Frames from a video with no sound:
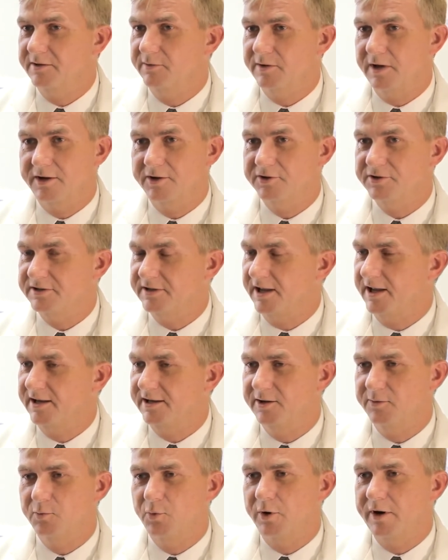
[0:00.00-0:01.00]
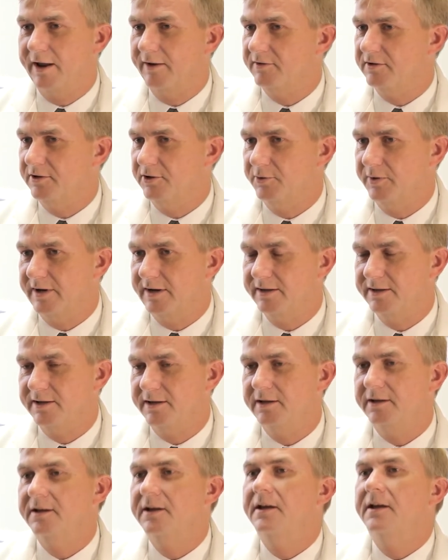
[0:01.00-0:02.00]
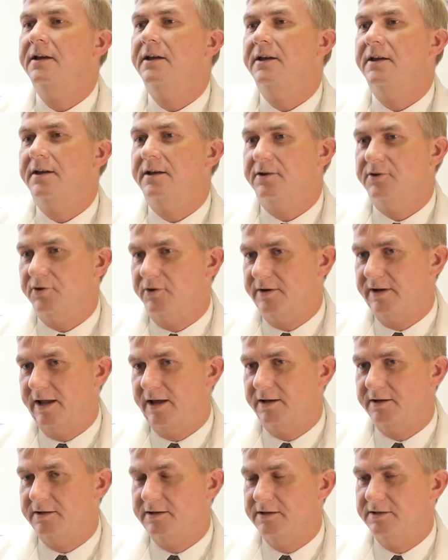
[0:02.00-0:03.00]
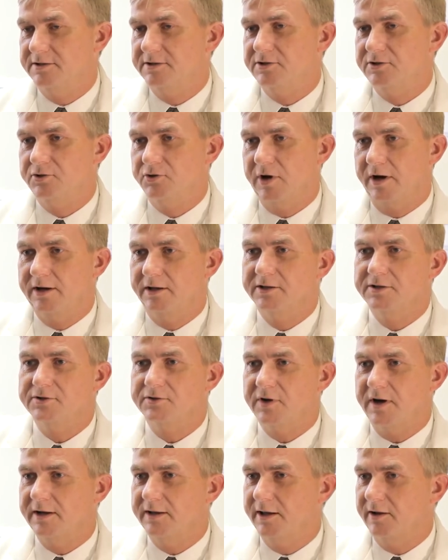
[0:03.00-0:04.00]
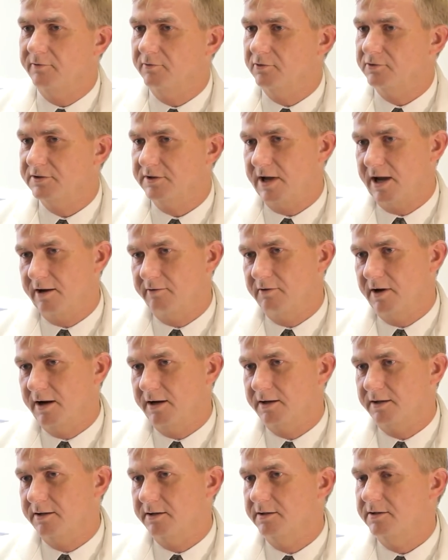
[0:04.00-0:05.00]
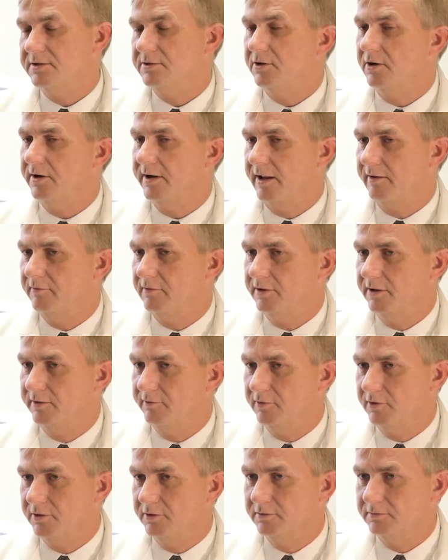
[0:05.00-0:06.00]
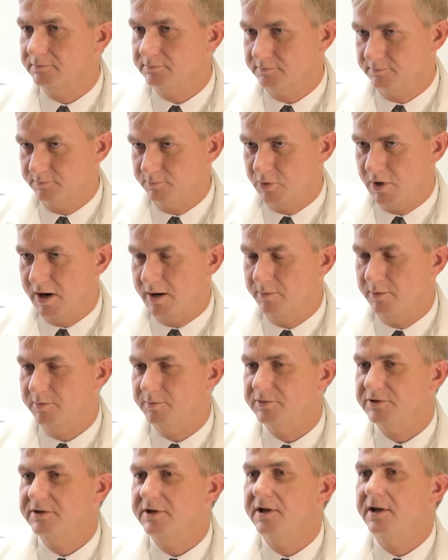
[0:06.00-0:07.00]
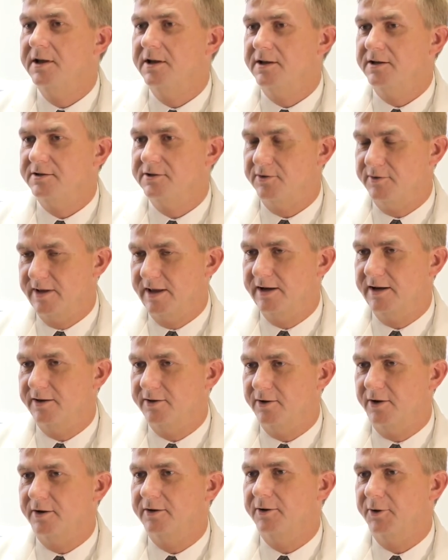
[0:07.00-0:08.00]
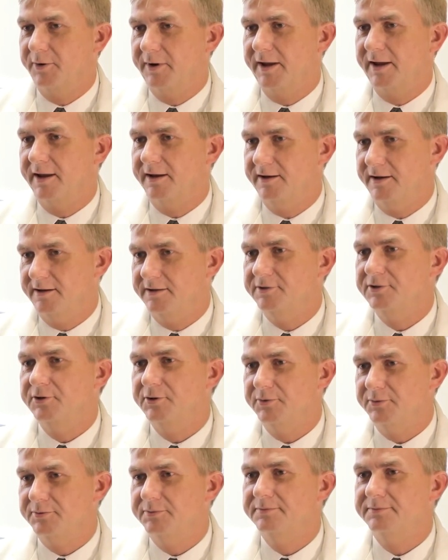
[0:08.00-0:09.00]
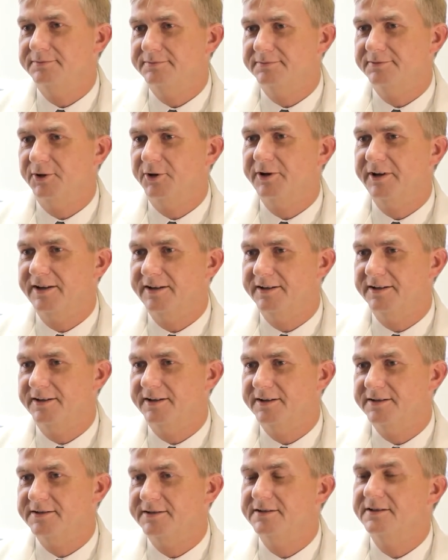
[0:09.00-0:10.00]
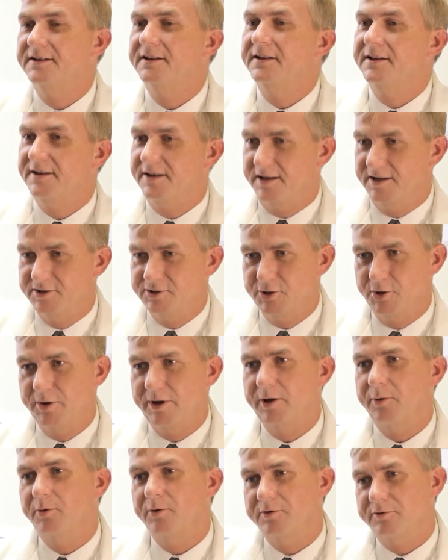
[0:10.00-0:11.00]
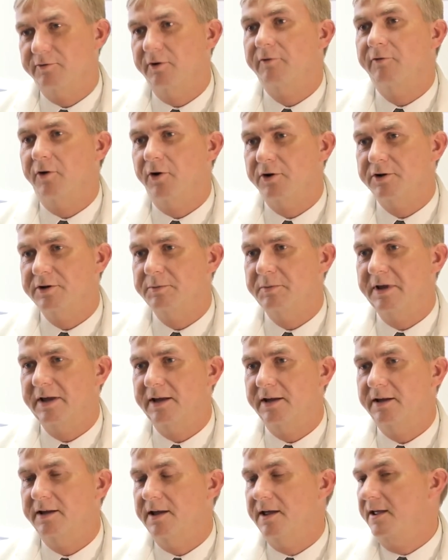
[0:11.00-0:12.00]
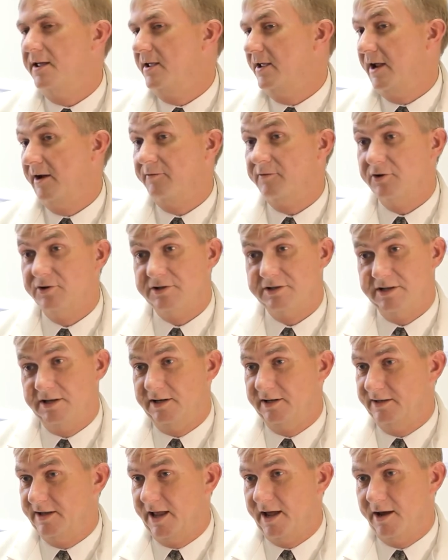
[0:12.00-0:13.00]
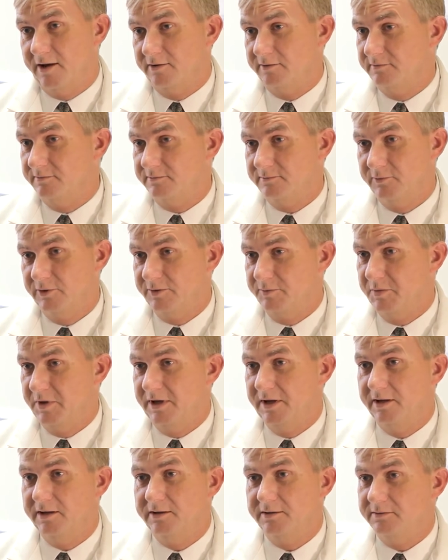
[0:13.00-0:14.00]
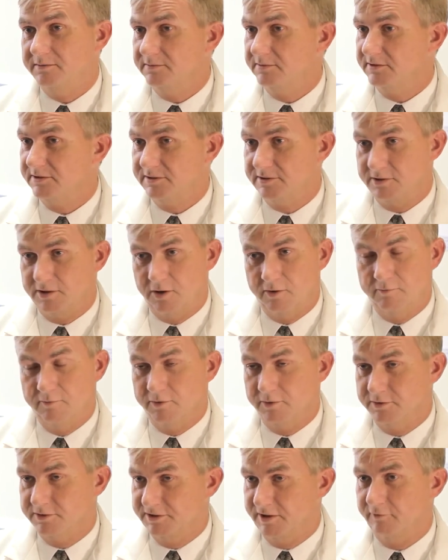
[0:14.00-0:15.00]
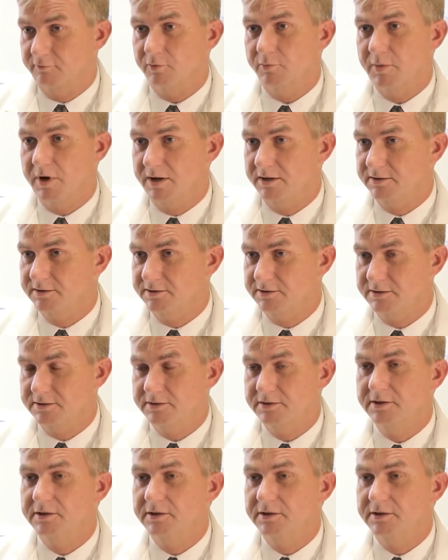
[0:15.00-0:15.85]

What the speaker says: understand, didn't want to have to do anything. Turned out his triglyceride level skyrocketed. He started having liver problems. So then he thought, okay, I need to look into this. And so he was referred to me. After sitting down with me over several months,